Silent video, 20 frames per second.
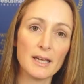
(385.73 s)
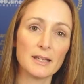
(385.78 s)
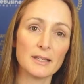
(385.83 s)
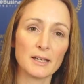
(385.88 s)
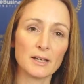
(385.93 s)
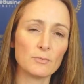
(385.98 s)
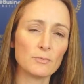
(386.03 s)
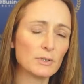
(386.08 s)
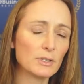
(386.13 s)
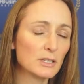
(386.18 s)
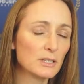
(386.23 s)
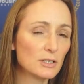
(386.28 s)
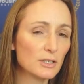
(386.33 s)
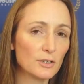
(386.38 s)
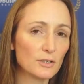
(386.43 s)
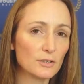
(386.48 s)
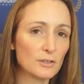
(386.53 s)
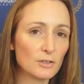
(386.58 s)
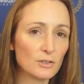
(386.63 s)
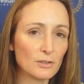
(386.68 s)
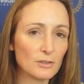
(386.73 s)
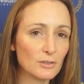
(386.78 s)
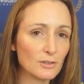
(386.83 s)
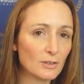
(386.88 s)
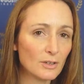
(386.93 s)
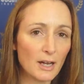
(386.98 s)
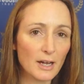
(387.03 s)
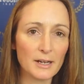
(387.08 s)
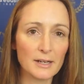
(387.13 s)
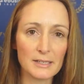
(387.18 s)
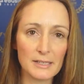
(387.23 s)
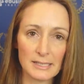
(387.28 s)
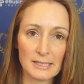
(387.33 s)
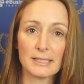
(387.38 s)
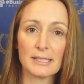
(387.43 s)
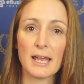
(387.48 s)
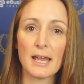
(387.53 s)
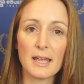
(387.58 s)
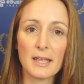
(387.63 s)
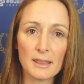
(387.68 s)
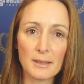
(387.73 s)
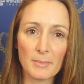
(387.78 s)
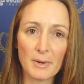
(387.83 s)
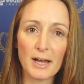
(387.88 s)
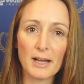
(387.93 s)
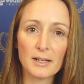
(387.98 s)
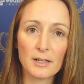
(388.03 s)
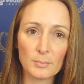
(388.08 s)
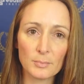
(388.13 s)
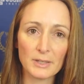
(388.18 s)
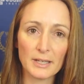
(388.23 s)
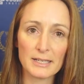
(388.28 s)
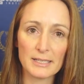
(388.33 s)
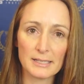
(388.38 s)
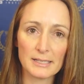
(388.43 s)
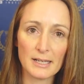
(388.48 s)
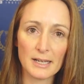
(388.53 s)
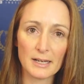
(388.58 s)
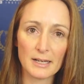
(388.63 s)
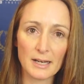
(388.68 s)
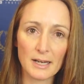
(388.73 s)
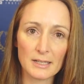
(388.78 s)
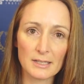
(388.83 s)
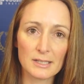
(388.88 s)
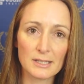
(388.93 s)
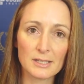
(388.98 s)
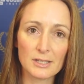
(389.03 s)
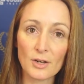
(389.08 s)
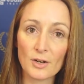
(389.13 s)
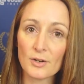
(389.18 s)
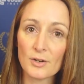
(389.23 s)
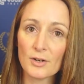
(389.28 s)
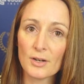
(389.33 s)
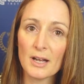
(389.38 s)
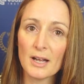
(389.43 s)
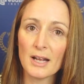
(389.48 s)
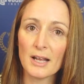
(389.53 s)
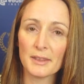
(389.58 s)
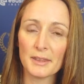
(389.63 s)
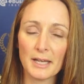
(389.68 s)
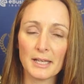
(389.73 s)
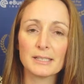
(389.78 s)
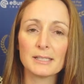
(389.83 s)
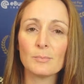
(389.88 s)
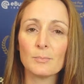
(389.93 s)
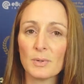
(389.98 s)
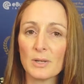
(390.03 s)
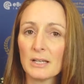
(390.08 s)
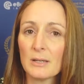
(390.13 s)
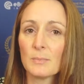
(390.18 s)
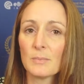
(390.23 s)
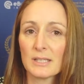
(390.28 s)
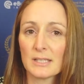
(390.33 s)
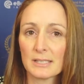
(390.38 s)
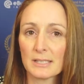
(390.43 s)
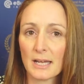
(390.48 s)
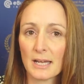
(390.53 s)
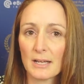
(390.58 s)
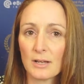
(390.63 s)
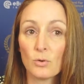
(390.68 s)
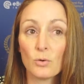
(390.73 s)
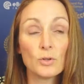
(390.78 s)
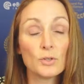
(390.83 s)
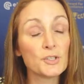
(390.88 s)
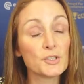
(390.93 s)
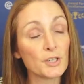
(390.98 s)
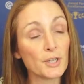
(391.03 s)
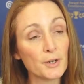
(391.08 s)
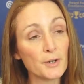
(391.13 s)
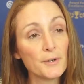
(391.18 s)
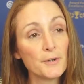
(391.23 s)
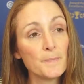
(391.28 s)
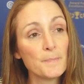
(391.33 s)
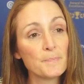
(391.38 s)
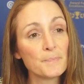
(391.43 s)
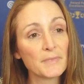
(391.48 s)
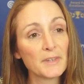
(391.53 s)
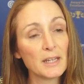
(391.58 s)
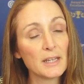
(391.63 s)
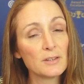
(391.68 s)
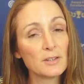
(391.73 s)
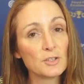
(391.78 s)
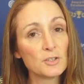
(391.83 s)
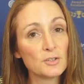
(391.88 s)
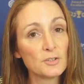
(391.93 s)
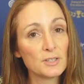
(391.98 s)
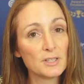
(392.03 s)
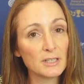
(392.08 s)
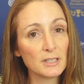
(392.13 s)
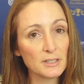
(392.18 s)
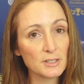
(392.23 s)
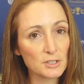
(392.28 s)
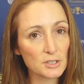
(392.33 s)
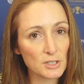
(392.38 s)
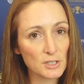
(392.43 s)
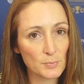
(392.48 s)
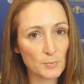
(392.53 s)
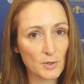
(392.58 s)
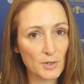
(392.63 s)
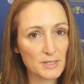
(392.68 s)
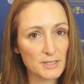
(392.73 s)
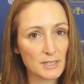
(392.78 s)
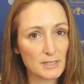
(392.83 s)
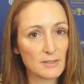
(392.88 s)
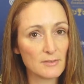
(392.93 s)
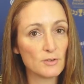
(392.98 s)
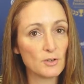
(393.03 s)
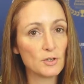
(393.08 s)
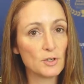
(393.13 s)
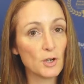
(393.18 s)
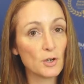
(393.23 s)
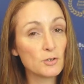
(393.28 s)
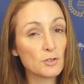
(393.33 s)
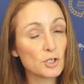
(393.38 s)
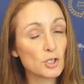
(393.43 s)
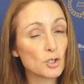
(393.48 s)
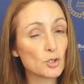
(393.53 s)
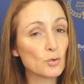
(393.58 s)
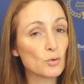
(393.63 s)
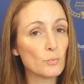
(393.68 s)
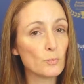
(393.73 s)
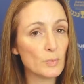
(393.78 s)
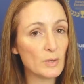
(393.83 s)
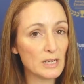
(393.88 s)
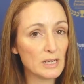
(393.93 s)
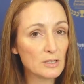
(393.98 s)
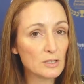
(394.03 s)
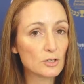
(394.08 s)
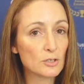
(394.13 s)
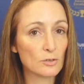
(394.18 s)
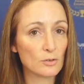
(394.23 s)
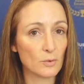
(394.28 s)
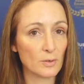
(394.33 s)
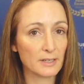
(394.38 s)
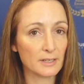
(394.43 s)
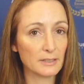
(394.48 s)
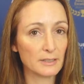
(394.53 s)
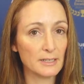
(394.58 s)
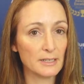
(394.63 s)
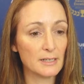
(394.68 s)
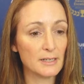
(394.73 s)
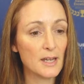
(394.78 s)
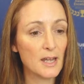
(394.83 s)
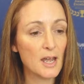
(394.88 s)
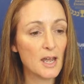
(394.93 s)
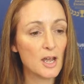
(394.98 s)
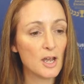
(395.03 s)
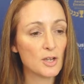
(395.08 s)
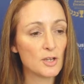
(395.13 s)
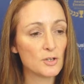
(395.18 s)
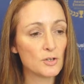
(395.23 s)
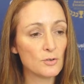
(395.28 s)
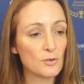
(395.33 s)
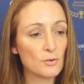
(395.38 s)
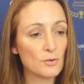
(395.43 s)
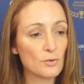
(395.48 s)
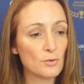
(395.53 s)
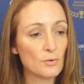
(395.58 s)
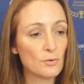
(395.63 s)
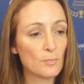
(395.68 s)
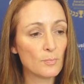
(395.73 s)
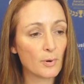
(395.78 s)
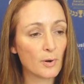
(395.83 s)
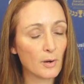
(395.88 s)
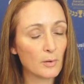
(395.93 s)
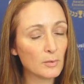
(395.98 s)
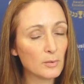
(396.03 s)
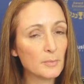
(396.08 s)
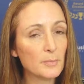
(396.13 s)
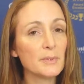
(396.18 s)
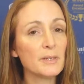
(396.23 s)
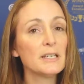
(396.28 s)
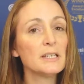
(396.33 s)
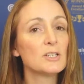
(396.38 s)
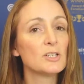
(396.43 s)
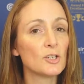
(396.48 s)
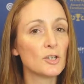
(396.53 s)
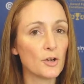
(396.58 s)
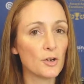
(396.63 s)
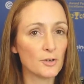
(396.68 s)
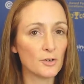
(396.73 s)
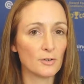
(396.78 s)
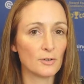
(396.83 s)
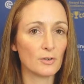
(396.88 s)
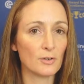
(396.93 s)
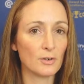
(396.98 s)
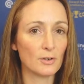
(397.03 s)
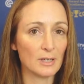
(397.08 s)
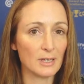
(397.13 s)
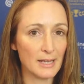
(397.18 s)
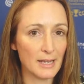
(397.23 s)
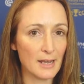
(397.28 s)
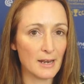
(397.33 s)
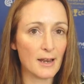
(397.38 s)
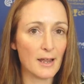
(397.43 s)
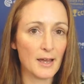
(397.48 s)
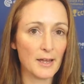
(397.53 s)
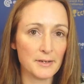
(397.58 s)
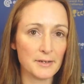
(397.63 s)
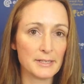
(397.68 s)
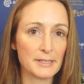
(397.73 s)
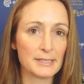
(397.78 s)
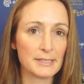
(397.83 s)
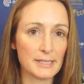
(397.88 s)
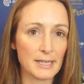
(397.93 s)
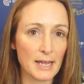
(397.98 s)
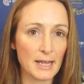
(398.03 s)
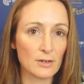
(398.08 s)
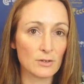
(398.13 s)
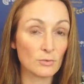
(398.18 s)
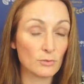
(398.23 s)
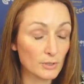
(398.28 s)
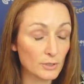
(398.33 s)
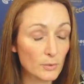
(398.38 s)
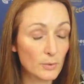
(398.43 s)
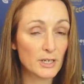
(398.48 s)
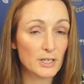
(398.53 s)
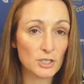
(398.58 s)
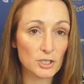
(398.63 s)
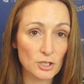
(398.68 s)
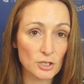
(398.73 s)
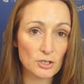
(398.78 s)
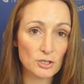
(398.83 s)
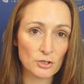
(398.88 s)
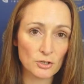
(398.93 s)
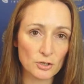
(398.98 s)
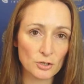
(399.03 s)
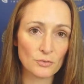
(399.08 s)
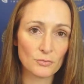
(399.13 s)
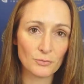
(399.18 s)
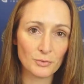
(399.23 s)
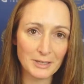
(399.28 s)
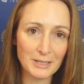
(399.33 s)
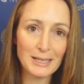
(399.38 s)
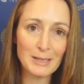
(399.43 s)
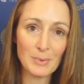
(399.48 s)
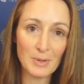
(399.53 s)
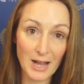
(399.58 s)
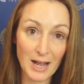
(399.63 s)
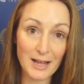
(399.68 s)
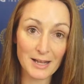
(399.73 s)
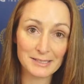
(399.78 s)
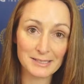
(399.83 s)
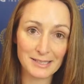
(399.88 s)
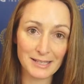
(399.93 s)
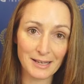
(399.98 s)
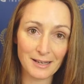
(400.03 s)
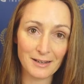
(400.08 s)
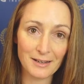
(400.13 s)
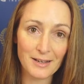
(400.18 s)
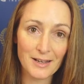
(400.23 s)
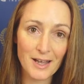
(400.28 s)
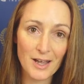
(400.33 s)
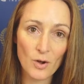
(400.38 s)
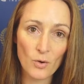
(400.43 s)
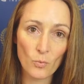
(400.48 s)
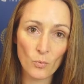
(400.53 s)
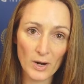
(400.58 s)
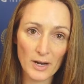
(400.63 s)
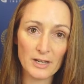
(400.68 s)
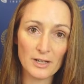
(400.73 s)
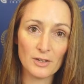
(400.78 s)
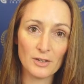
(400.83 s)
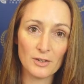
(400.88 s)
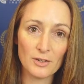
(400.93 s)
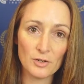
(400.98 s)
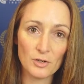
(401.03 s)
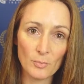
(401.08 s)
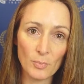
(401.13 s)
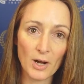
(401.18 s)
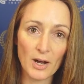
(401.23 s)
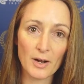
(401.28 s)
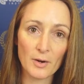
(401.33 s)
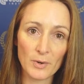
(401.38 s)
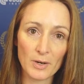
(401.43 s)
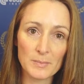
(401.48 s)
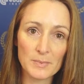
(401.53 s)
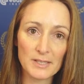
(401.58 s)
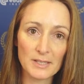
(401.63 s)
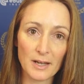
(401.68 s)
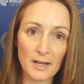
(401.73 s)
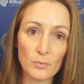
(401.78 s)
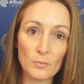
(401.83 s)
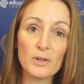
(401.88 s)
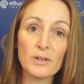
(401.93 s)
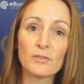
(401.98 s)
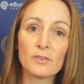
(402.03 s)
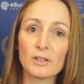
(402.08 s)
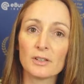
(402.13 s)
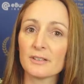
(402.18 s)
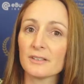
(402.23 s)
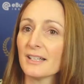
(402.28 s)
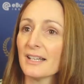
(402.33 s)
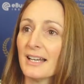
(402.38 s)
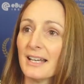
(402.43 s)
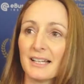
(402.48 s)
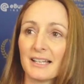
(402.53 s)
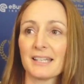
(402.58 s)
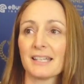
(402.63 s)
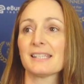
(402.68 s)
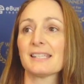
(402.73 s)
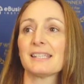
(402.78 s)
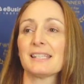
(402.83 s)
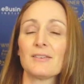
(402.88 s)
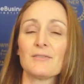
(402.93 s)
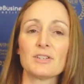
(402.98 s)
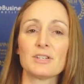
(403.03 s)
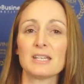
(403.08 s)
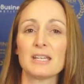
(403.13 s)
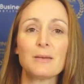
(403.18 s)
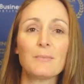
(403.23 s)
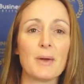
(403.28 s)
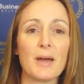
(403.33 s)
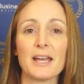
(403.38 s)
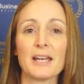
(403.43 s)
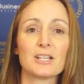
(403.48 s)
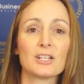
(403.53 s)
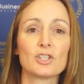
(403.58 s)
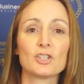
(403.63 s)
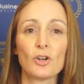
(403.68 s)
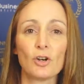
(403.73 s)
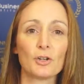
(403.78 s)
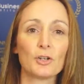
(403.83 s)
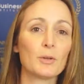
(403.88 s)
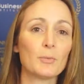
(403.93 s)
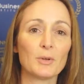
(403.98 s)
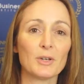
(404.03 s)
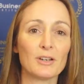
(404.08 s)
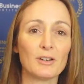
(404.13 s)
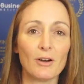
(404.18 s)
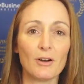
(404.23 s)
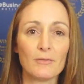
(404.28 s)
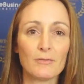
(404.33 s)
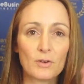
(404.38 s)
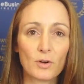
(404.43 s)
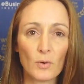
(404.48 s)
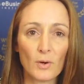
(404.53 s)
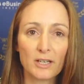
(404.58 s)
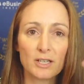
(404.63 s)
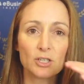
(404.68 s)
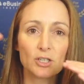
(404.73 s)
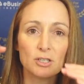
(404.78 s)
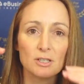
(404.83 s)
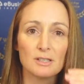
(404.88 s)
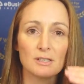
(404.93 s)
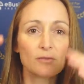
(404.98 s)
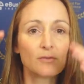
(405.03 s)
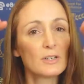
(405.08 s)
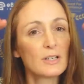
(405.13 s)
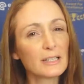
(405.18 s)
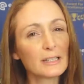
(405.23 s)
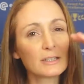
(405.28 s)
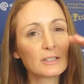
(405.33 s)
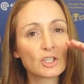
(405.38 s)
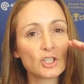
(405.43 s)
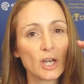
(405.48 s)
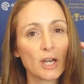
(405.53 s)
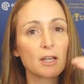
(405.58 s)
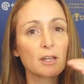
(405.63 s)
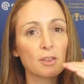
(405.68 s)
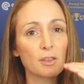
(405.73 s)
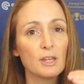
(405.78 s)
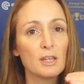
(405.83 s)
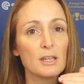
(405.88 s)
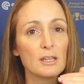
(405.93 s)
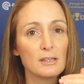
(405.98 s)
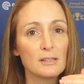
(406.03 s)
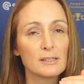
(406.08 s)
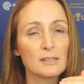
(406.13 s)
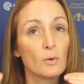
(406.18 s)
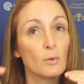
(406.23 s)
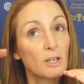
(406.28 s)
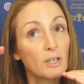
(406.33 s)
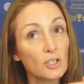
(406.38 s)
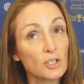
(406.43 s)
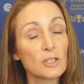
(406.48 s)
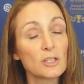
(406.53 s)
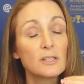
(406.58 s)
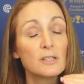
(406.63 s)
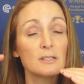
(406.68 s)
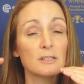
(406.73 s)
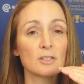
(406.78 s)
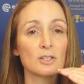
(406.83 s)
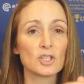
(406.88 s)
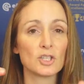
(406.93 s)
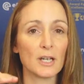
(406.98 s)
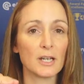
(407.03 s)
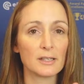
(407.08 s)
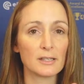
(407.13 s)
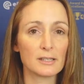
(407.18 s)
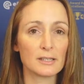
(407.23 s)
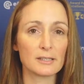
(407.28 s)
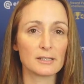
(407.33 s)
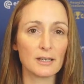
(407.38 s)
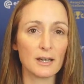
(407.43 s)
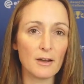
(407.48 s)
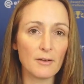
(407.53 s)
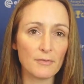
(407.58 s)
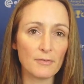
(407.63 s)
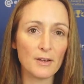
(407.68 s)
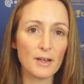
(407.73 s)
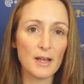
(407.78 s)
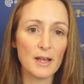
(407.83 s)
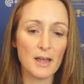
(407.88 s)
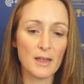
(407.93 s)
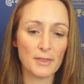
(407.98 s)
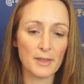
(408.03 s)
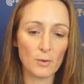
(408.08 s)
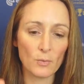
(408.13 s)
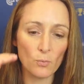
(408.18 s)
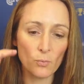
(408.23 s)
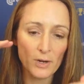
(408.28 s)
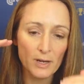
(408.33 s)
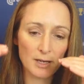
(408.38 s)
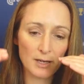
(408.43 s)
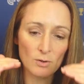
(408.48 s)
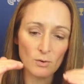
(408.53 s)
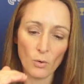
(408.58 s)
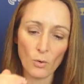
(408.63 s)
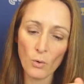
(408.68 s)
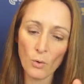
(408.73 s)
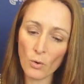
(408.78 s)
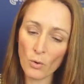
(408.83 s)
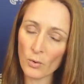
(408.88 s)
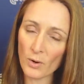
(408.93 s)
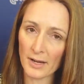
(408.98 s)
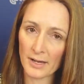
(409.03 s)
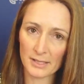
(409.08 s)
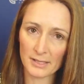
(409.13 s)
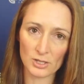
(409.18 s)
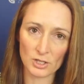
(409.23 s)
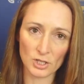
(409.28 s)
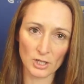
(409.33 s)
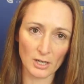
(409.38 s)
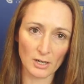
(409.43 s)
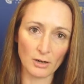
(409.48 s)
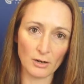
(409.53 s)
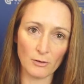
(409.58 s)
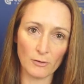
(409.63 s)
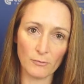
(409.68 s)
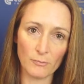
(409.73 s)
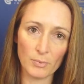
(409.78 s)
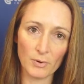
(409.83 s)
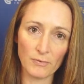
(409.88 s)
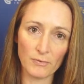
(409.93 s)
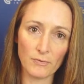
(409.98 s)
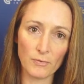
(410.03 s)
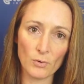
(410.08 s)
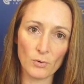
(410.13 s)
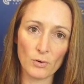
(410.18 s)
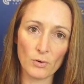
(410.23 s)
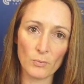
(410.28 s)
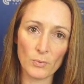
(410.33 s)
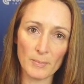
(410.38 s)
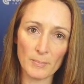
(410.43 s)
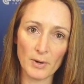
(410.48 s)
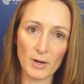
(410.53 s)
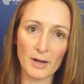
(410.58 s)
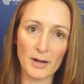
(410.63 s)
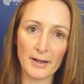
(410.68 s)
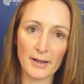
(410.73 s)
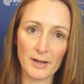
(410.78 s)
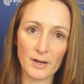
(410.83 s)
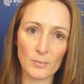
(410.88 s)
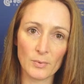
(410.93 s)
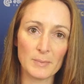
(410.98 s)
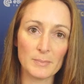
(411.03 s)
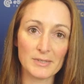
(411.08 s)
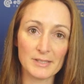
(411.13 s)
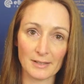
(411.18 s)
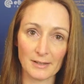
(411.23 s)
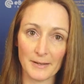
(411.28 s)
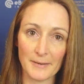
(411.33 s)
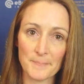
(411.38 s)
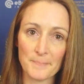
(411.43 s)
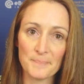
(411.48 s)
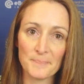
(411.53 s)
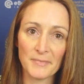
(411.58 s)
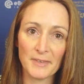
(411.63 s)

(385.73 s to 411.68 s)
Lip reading: They really don't understand the marketplace yet. And so that's a big mistake. Also, in the due diligence process, if you go too big too quickly, you probably don't yet understand all the questions you should really be asking when you buy a website. We've got like a 17-page document of questions, of little check things, questions and check stuff that we always check off before we buy a website.